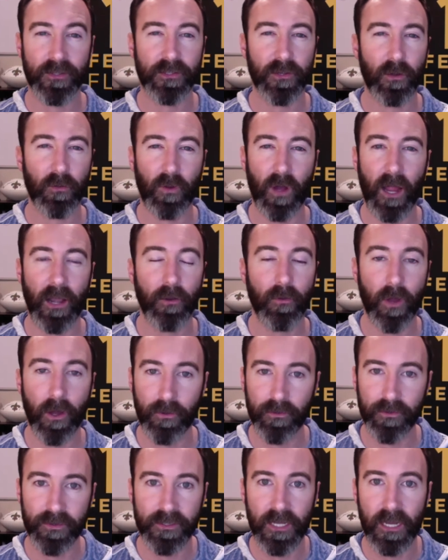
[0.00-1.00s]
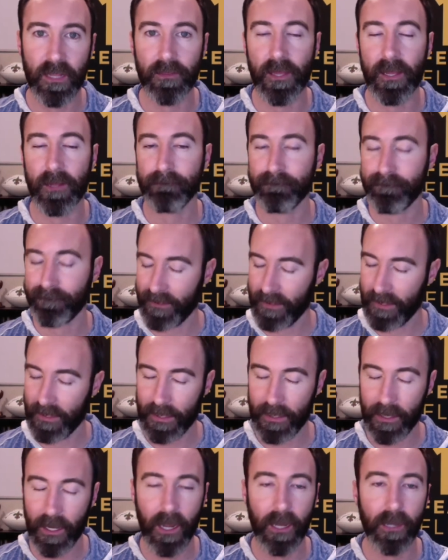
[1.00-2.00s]
So I don't understand that.
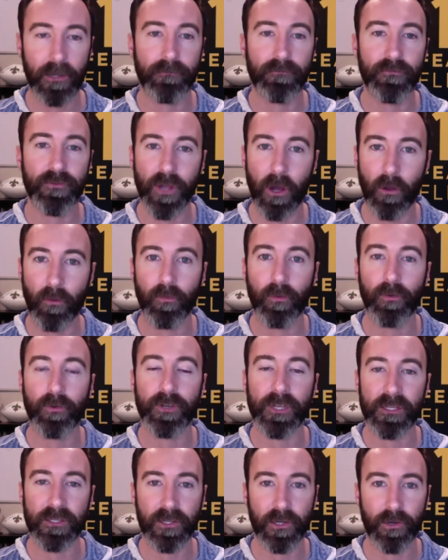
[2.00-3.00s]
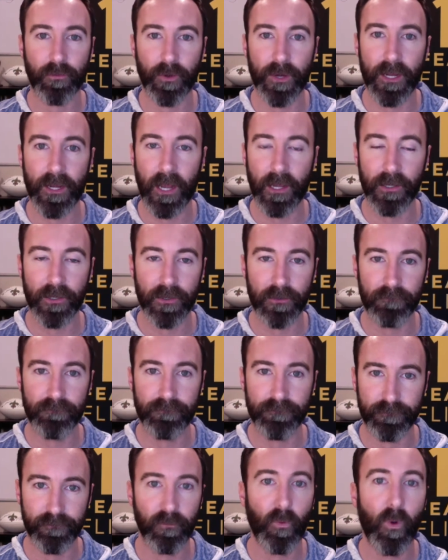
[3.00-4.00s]
And I don't disagree. And I
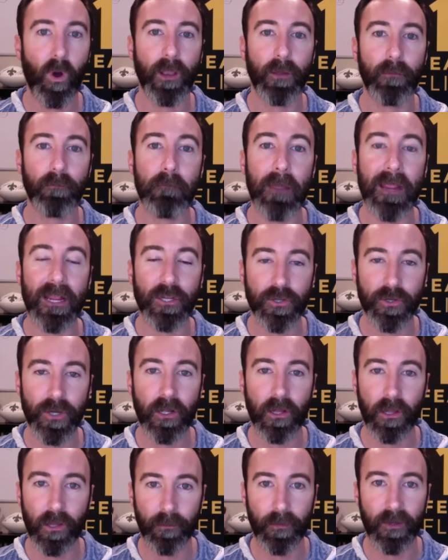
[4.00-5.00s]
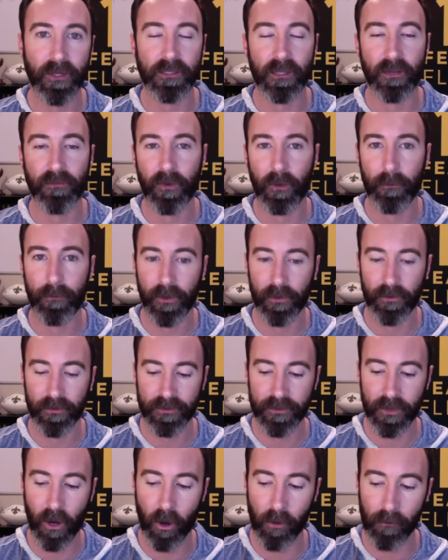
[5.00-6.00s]
want to make sure I clear myself up here.
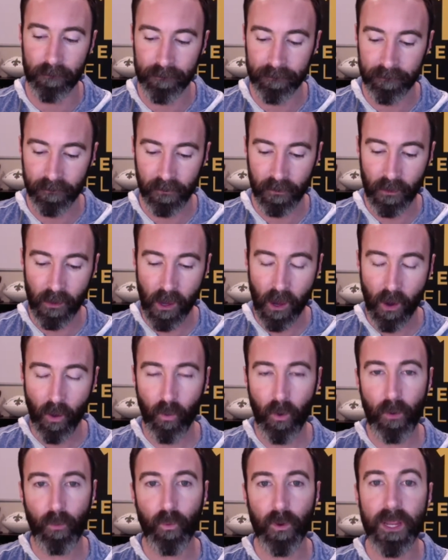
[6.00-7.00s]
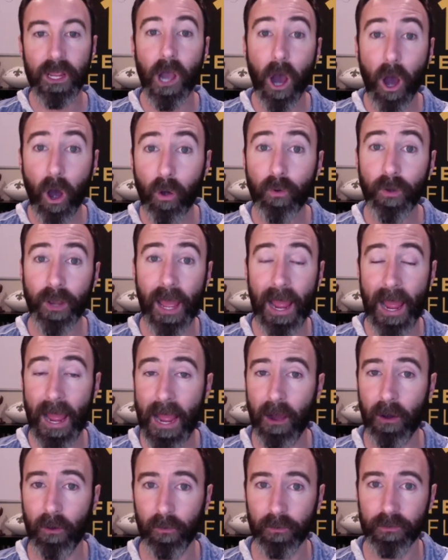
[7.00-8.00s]
So when we own a
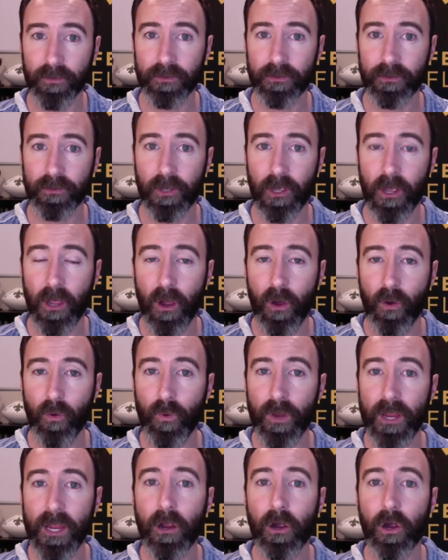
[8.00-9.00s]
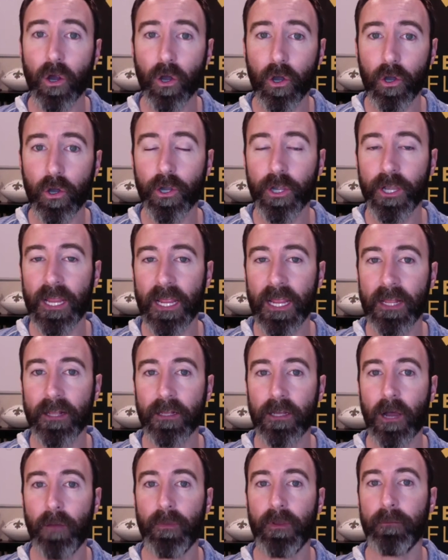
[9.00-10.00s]
house, we earn
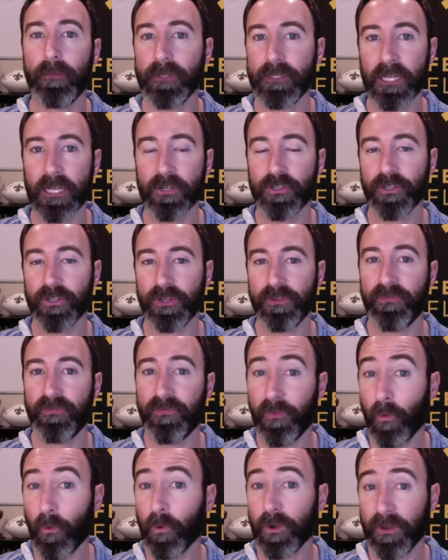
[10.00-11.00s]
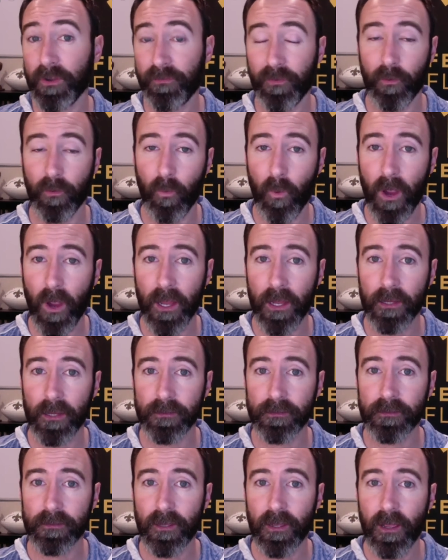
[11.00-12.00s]
income in potentially 4 different
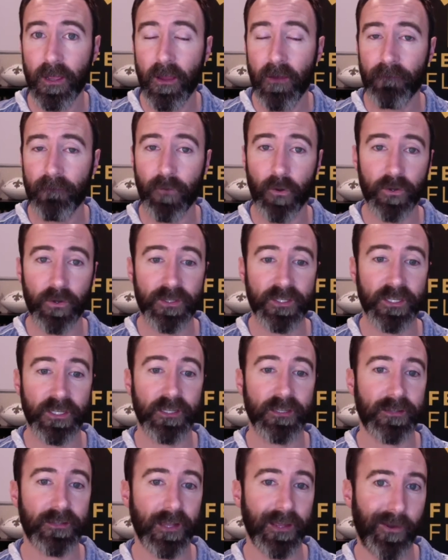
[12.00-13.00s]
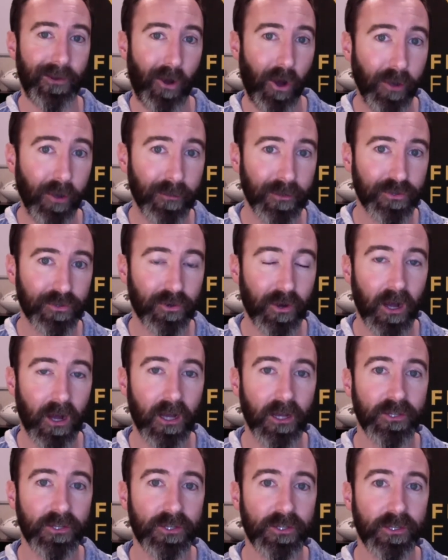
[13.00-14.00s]
ways versus an
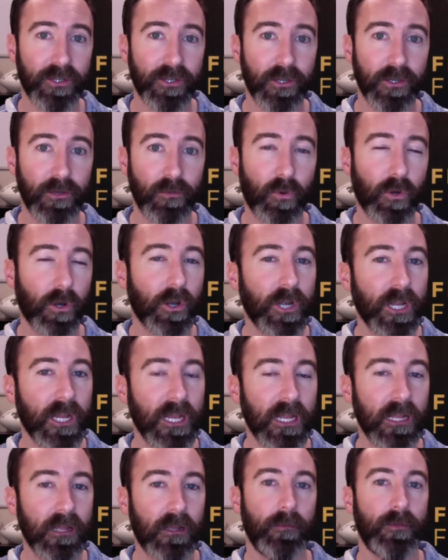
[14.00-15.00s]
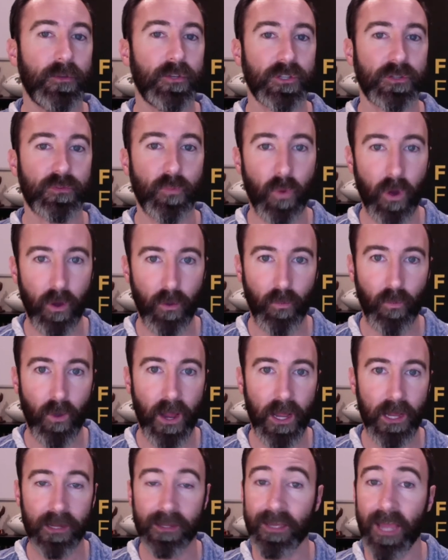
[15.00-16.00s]
arbitrage, we're earning income in just one
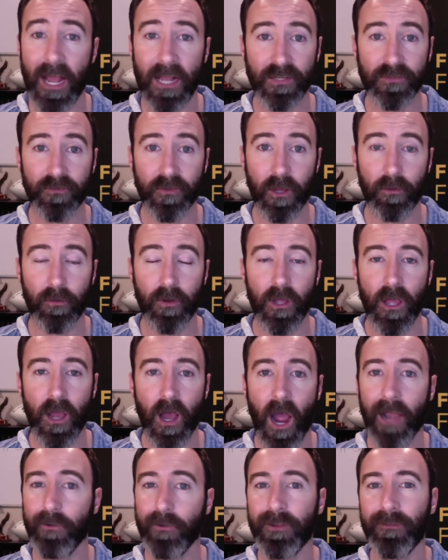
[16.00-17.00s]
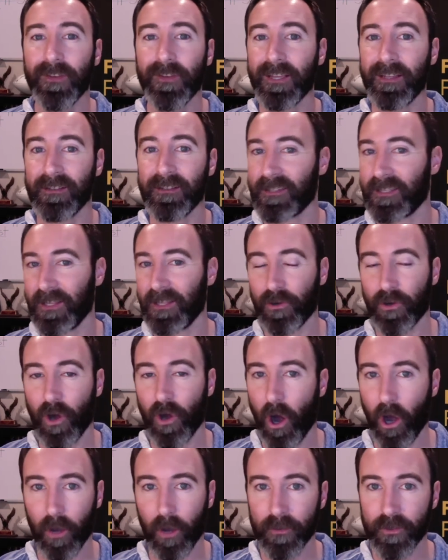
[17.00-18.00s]
way, cash flow. I don't even consider
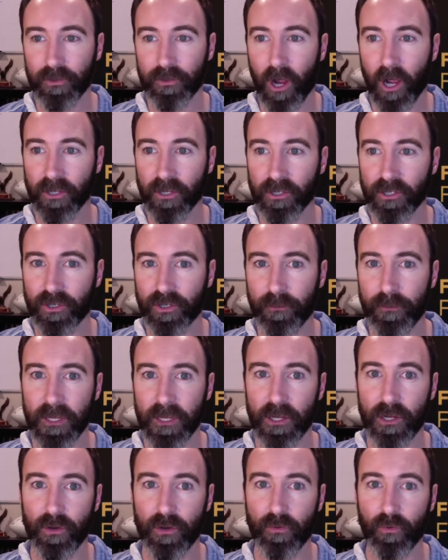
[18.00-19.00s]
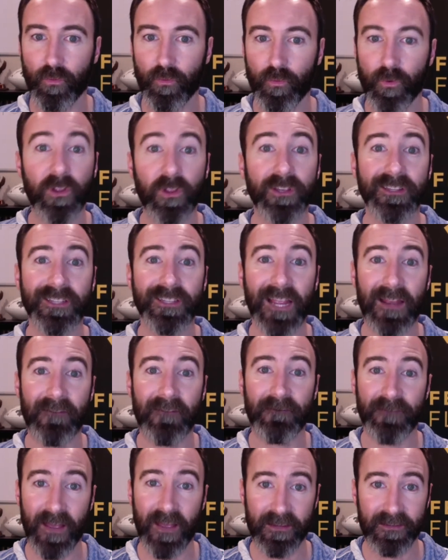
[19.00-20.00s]
arbitrage to be real estate
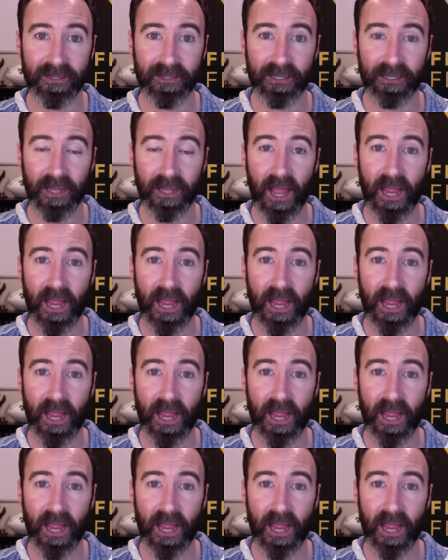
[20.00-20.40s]
investing.